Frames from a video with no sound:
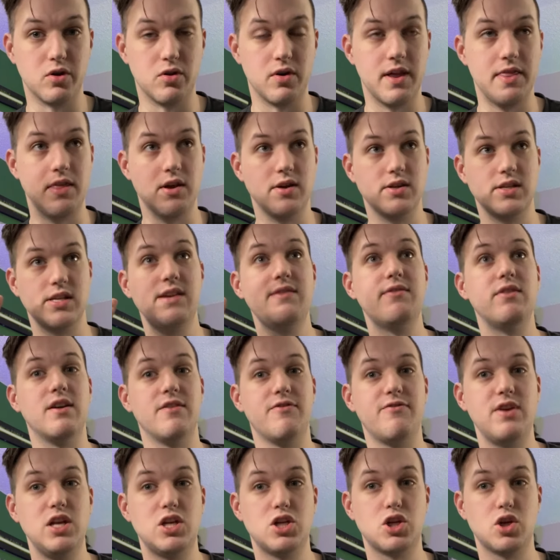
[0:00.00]
And there's even a
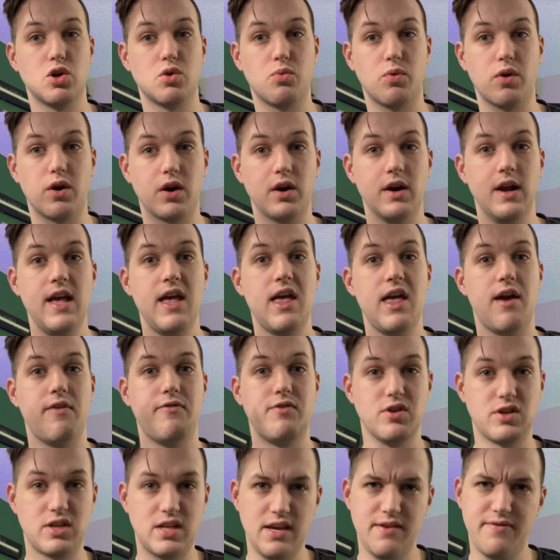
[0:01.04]
feature where if your
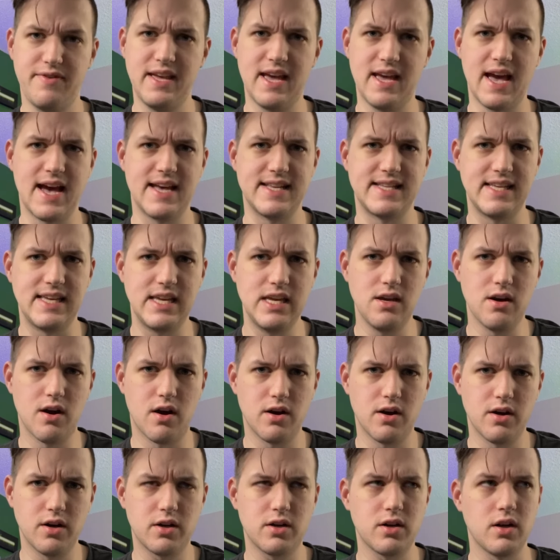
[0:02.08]
TV has eARC,